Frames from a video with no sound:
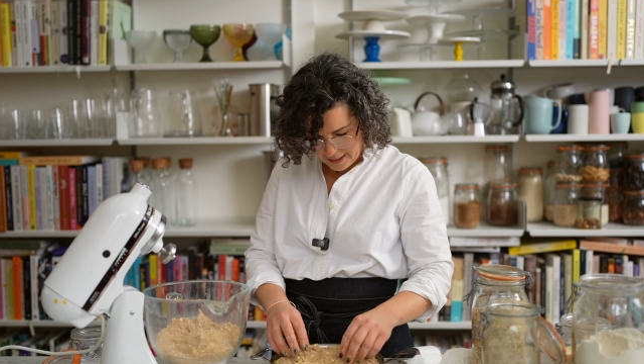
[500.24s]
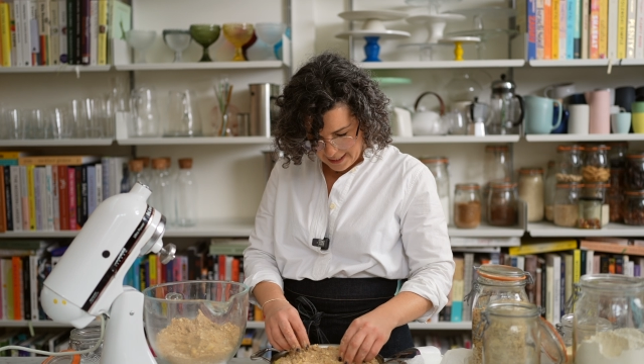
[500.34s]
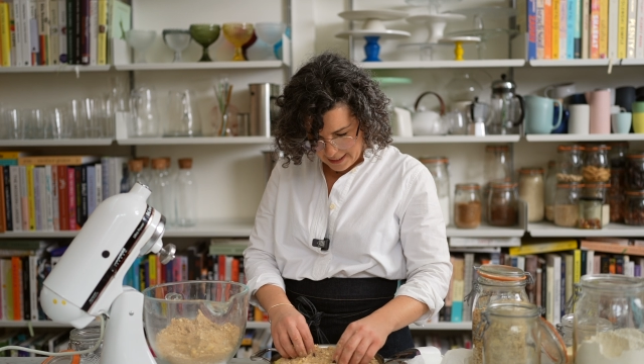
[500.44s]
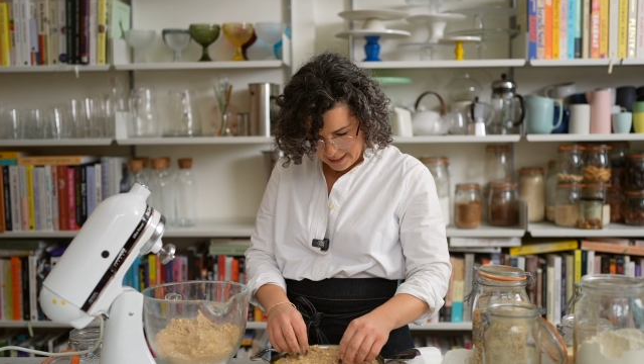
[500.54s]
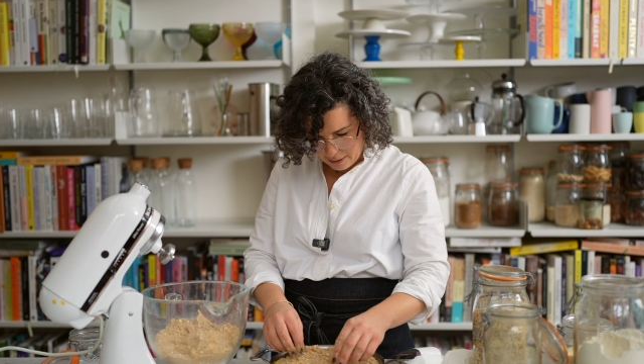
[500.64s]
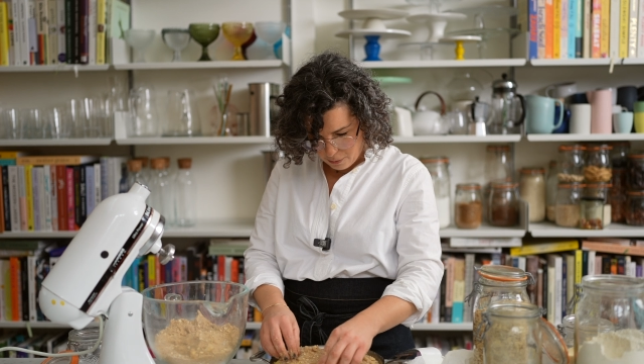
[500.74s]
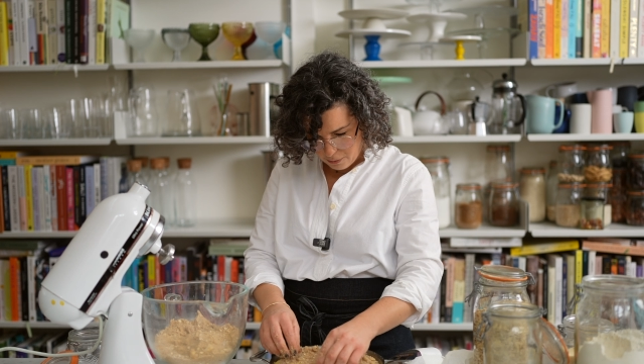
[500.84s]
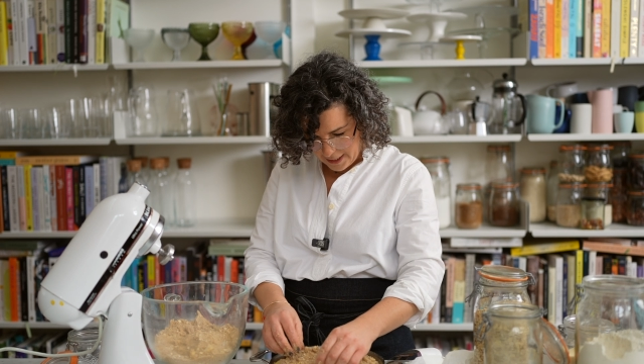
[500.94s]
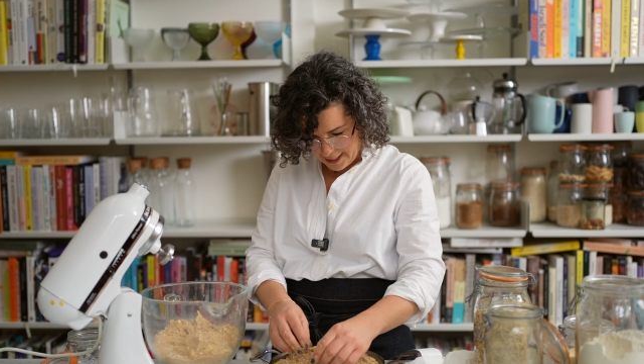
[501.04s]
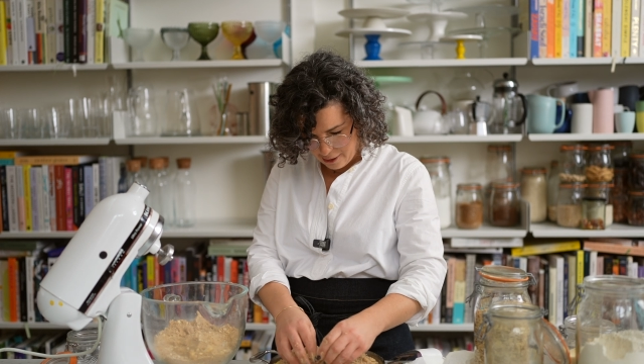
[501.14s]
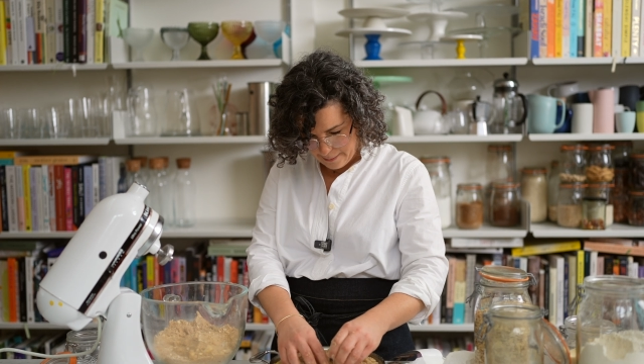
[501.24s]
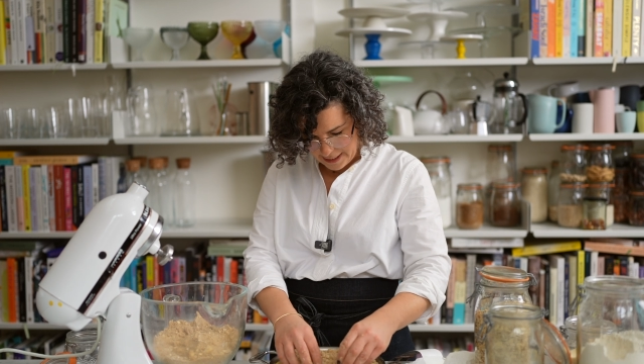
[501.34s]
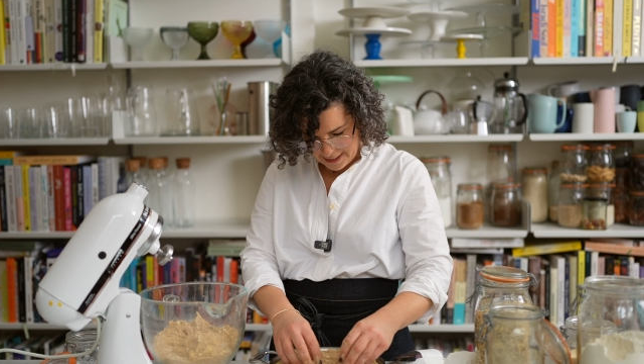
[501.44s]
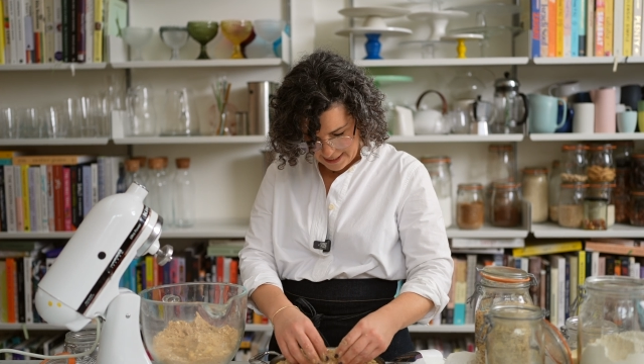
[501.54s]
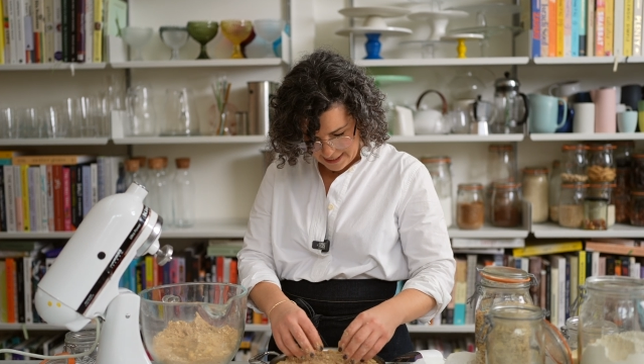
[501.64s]
they're going to go all
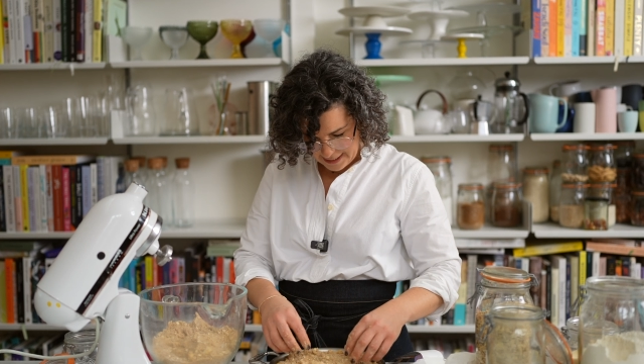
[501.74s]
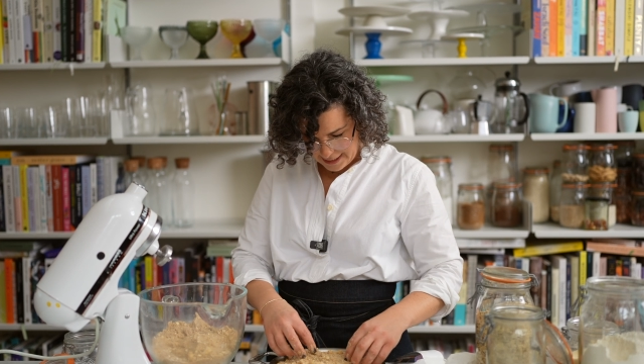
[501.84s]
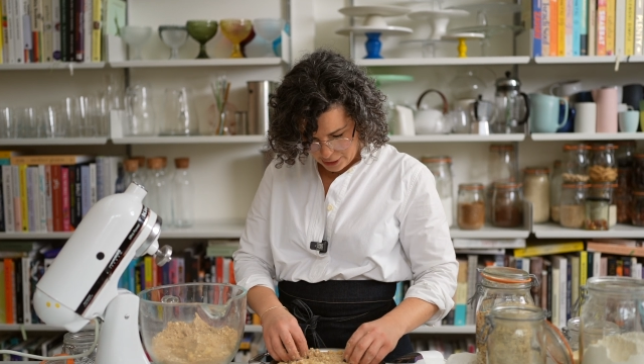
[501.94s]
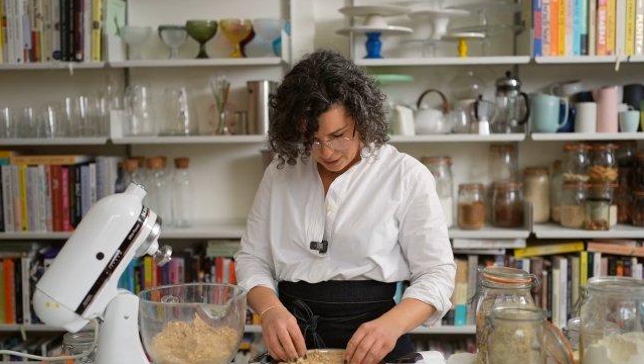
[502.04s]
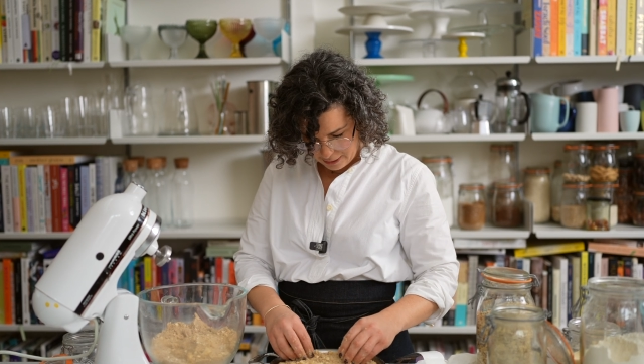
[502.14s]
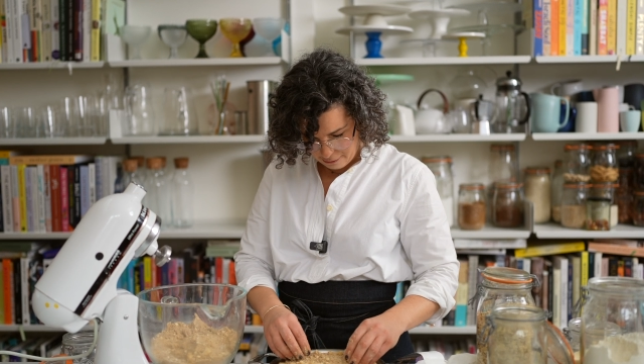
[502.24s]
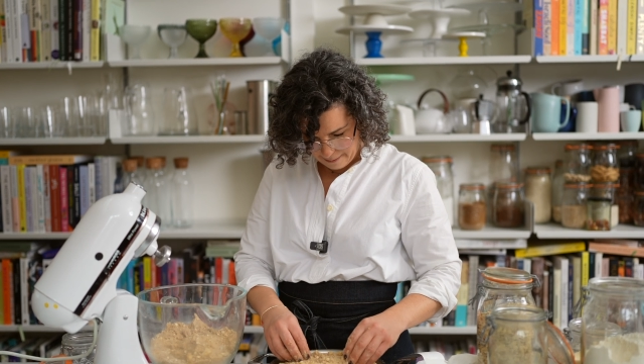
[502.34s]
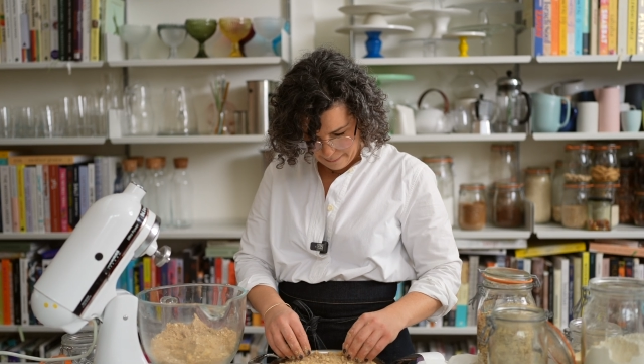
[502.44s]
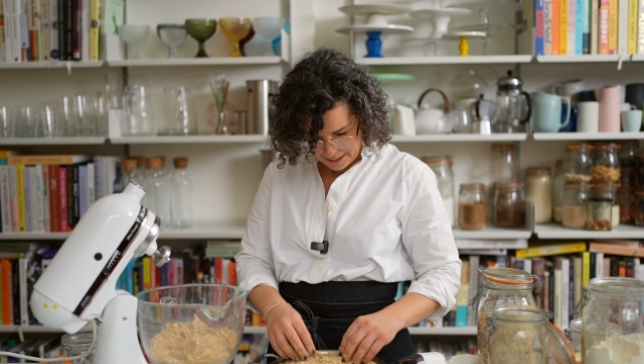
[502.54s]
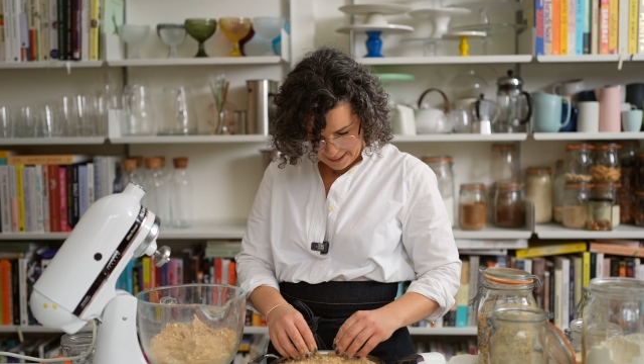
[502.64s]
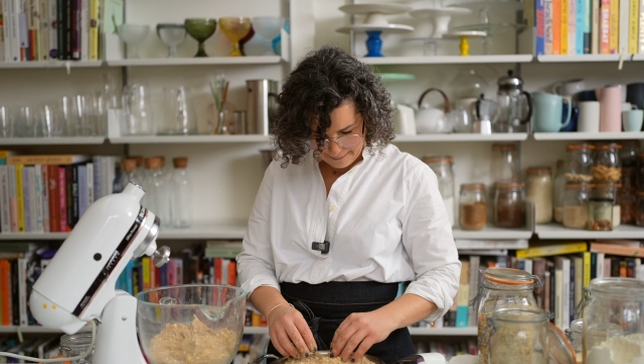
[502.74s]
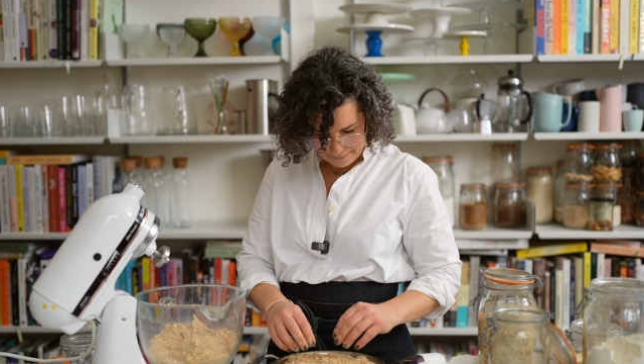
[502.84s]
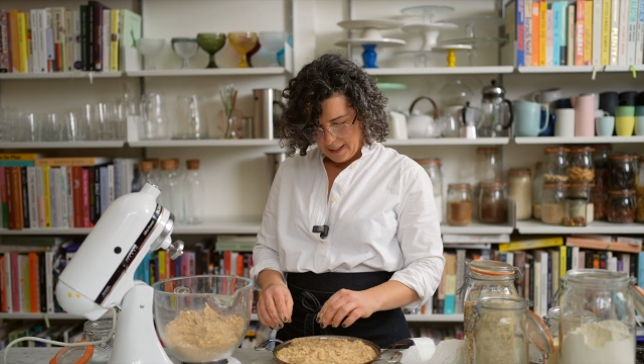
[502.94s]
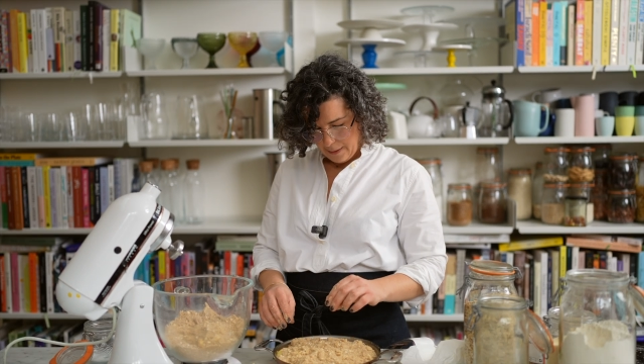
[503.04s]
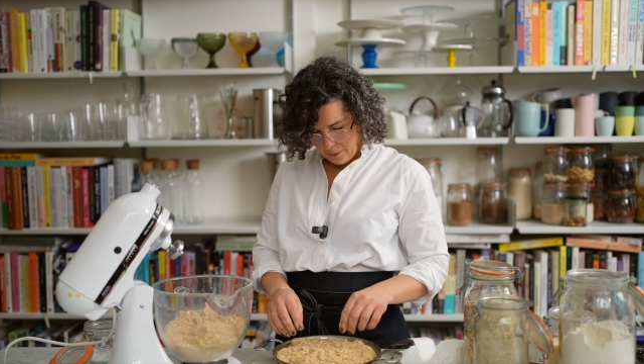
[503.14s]
caramelized and delicious and crumbly.
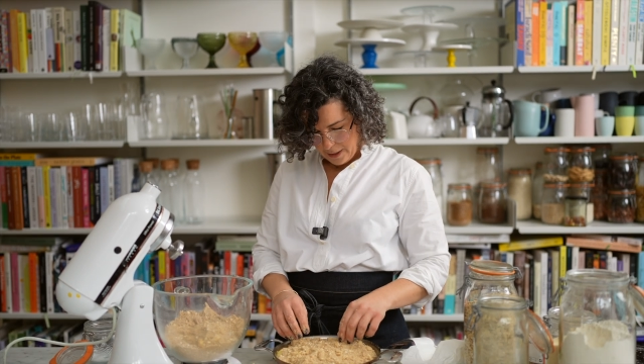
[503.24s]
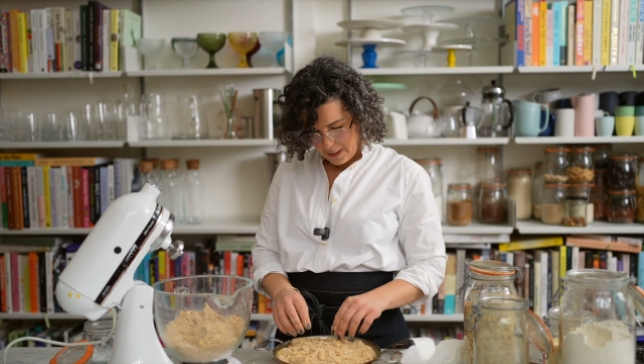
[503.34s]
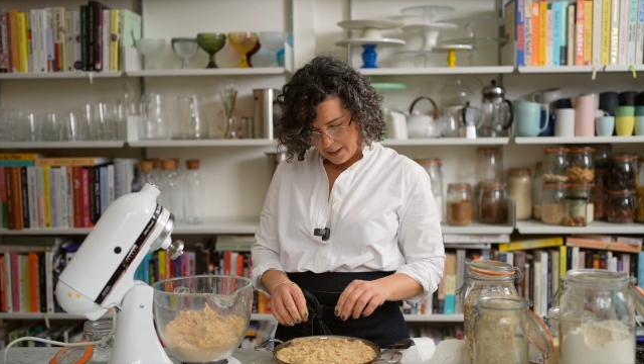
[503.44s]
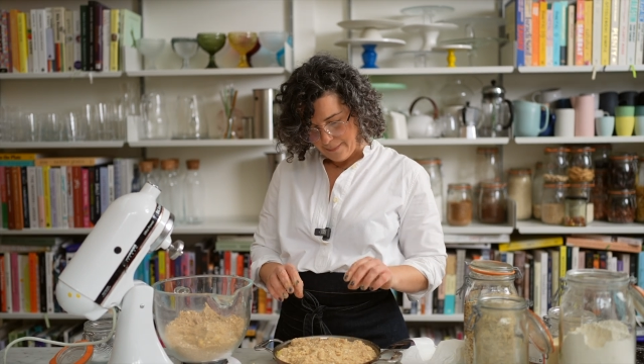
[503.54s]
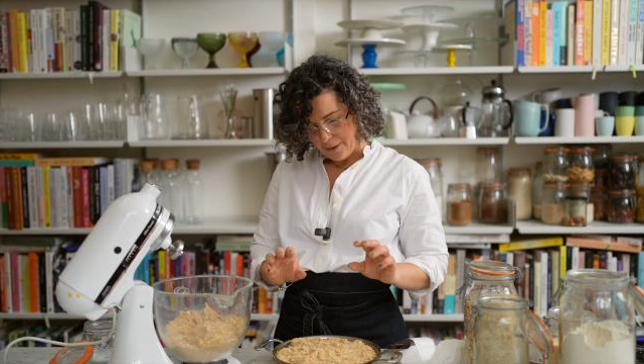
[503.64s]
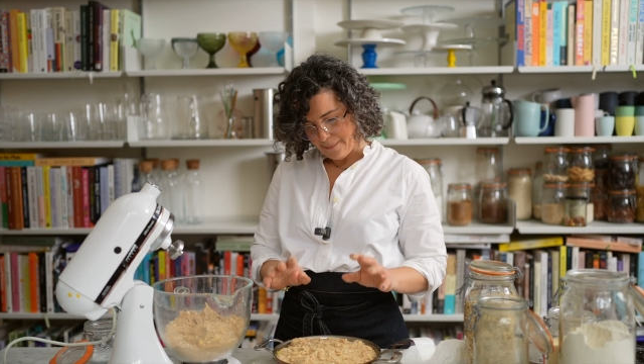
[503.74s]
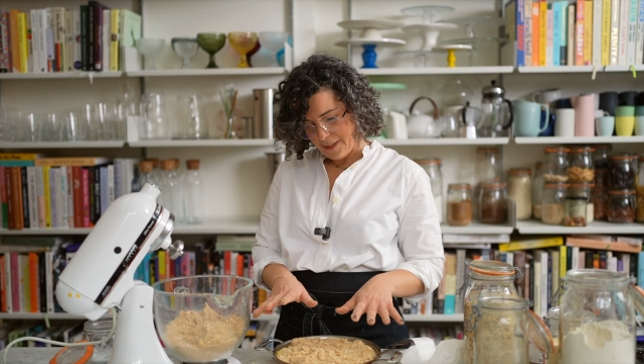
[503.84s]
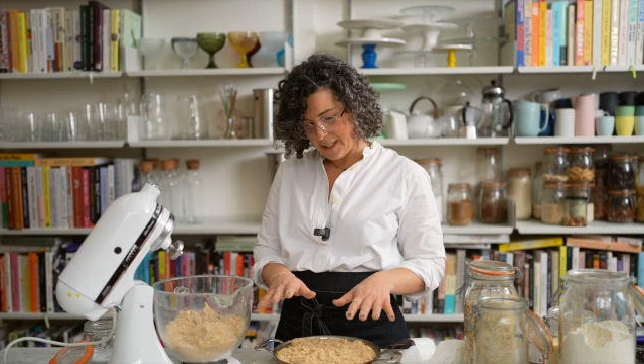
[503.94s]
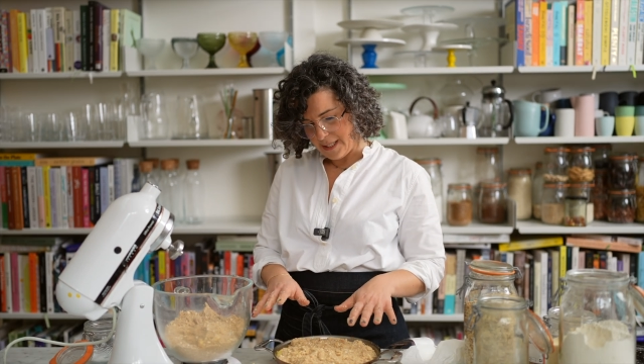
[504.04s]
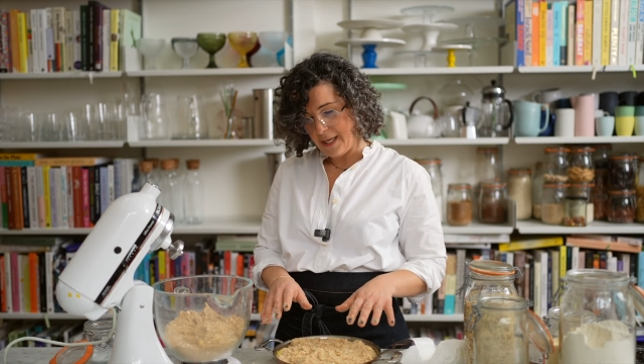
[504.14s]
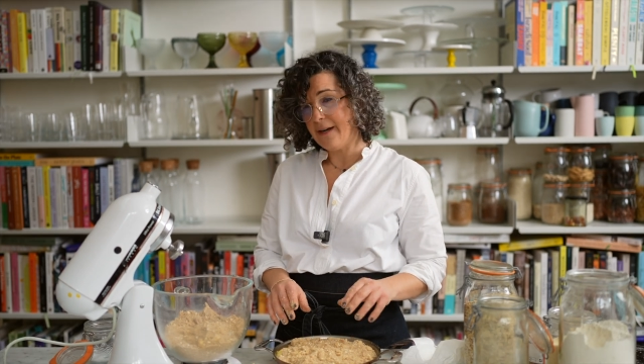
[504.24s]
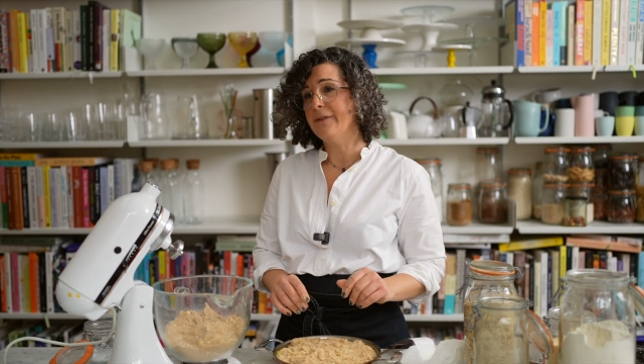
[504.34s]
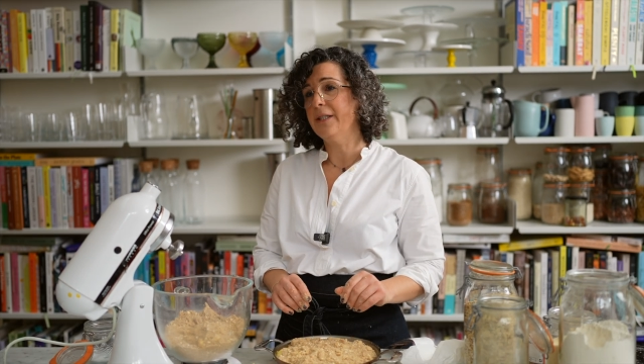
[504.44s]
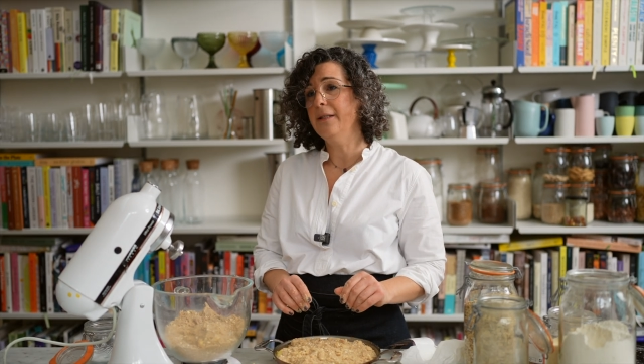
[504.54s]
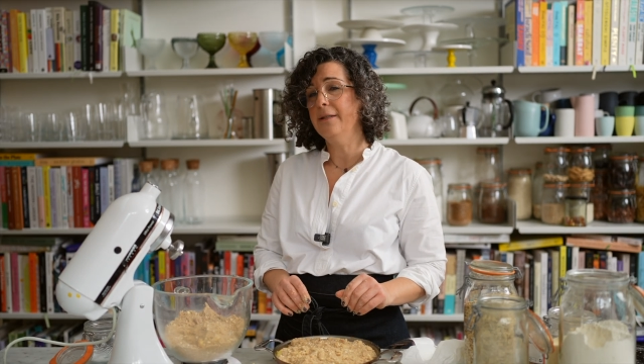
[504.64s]
And we are going to pop this in the
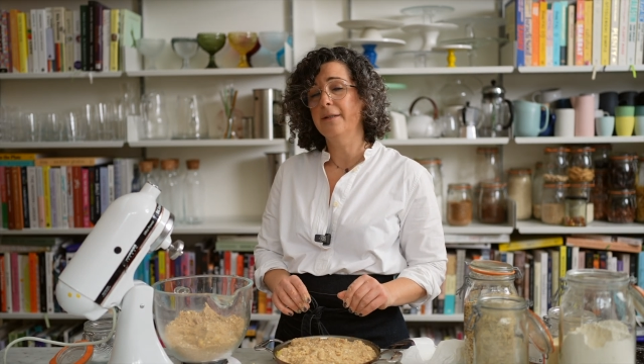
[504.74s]
oven.